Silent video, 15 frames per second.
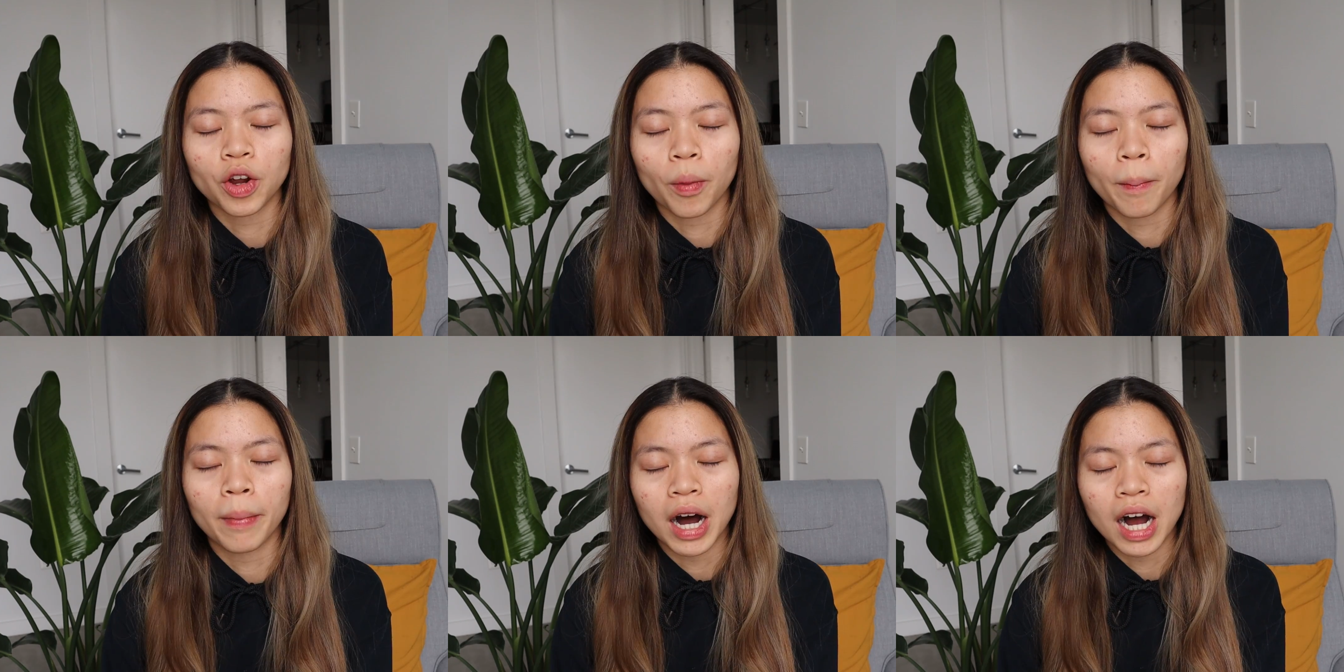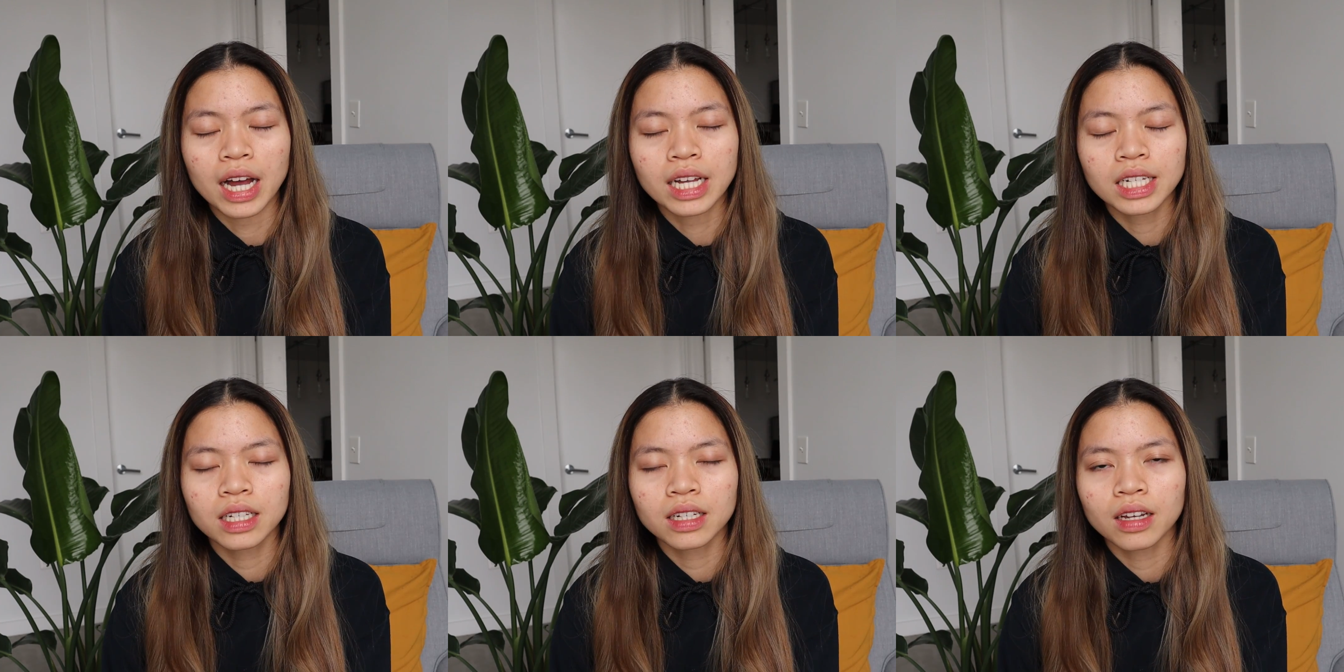Your
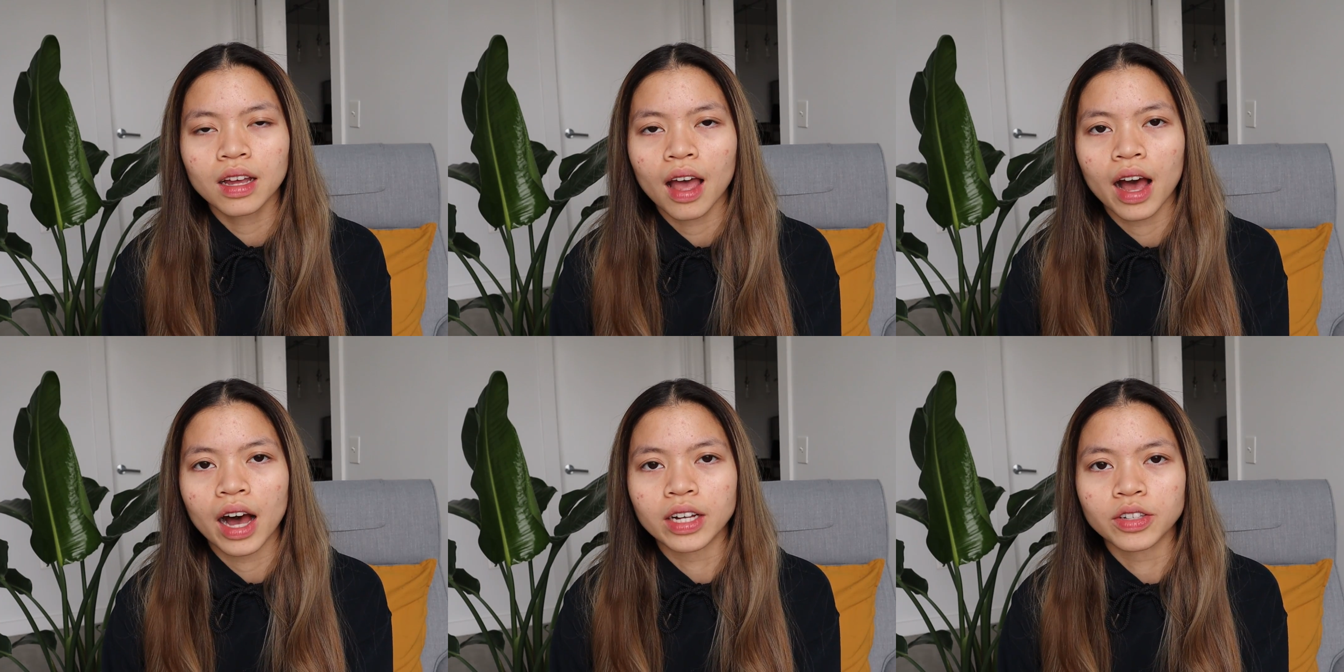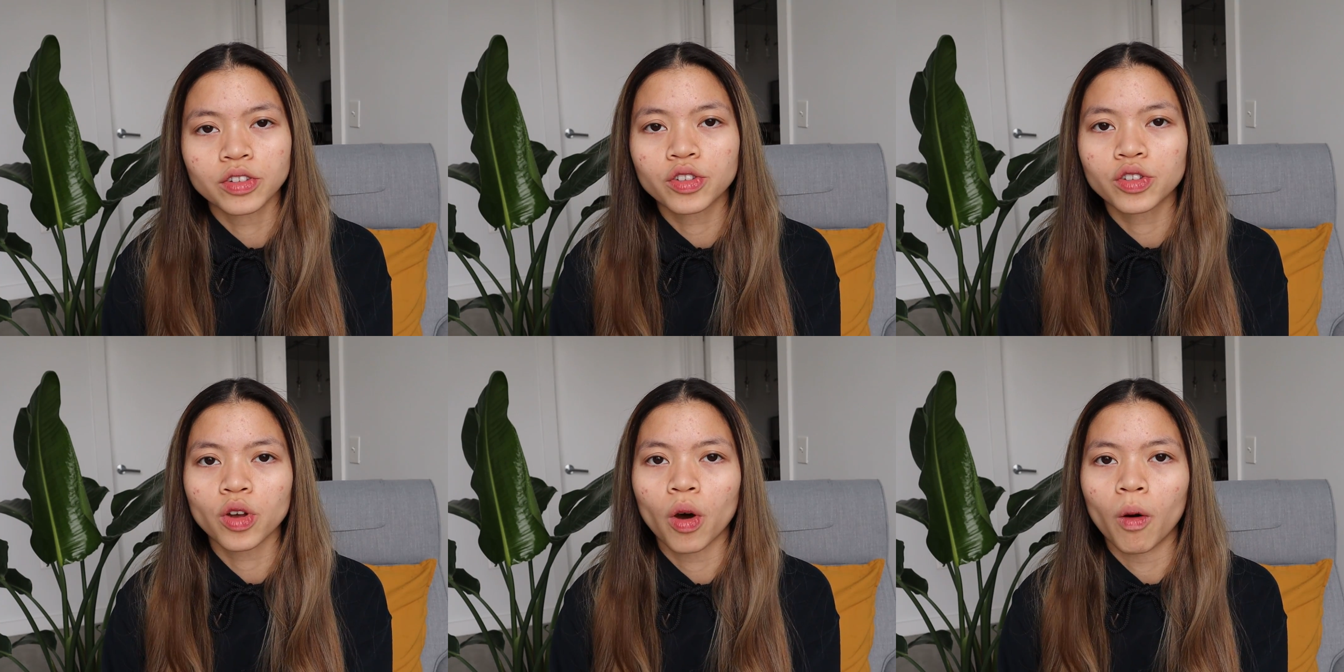mind has
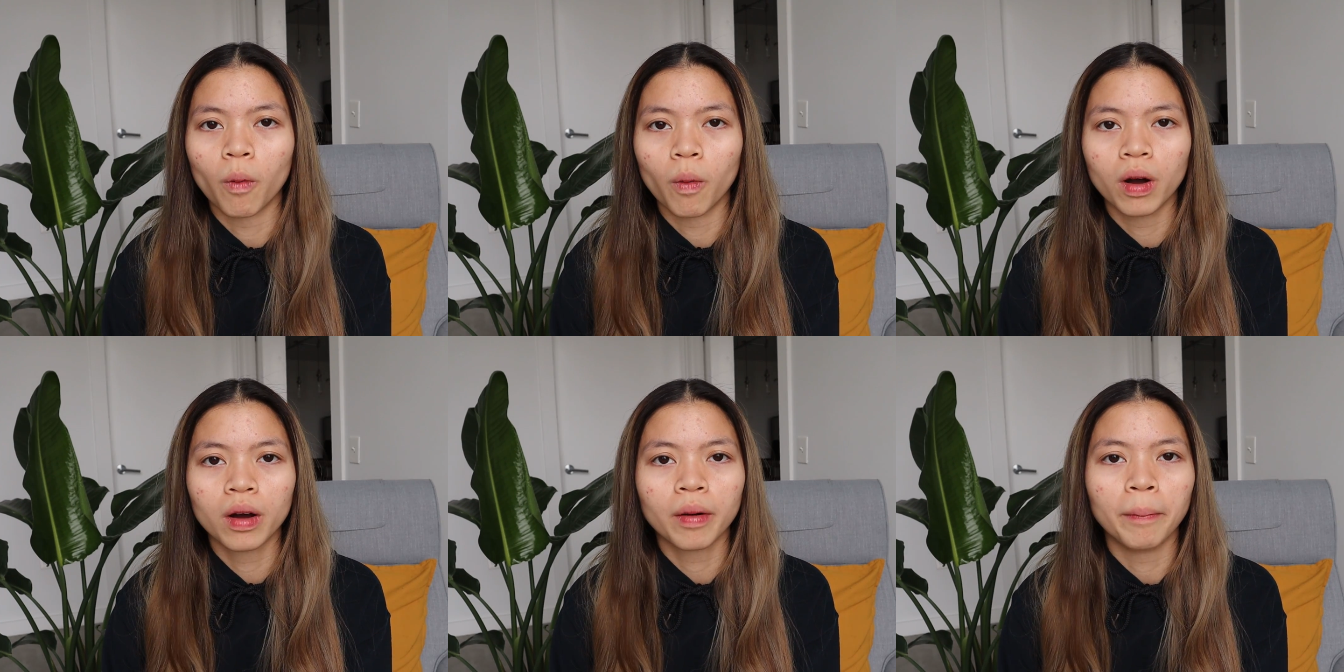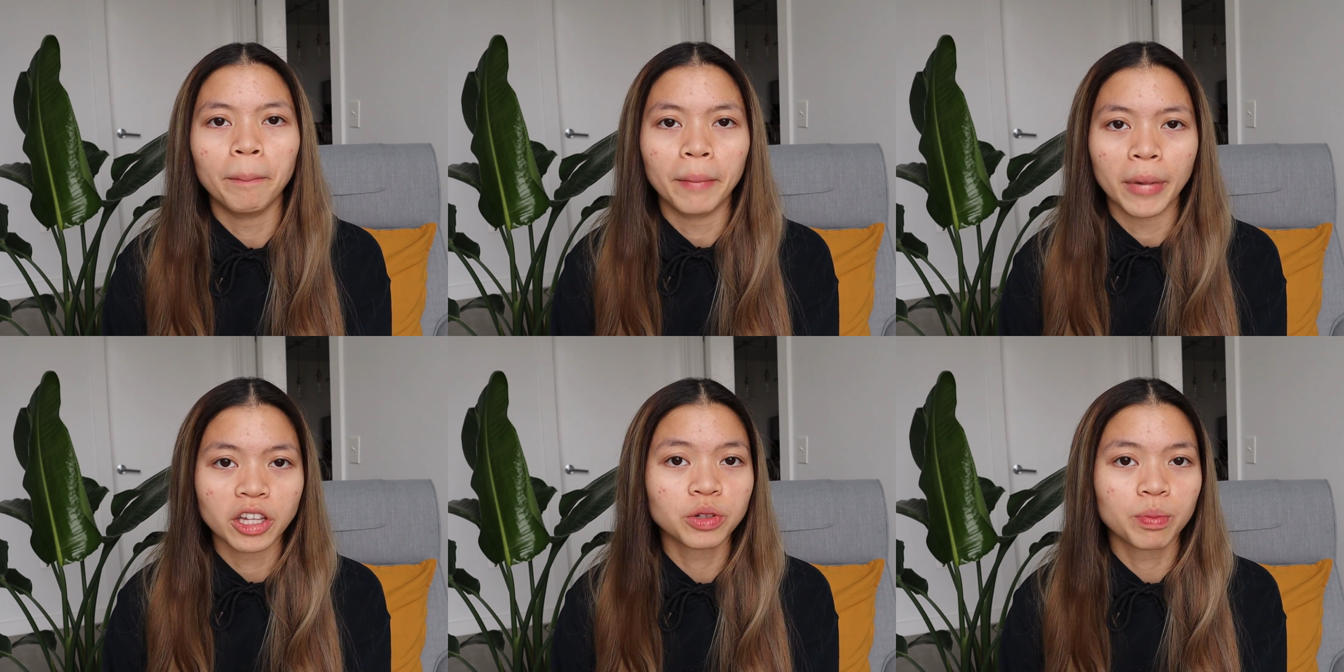so
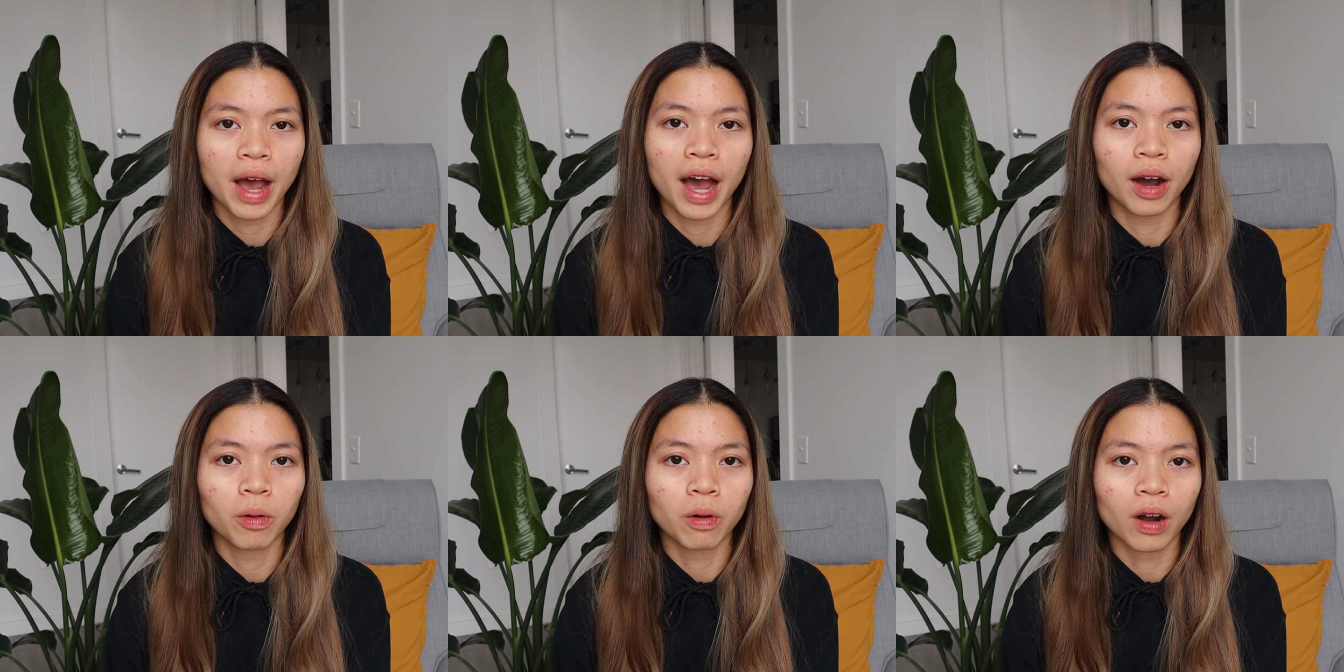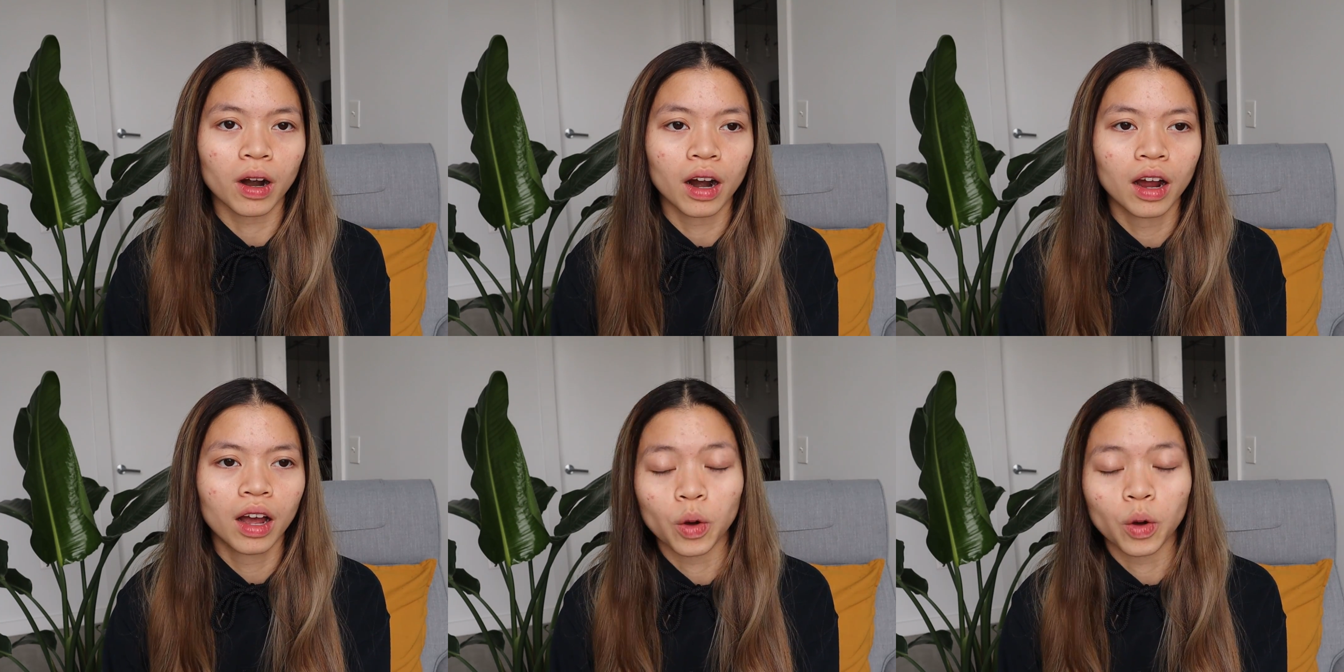much power.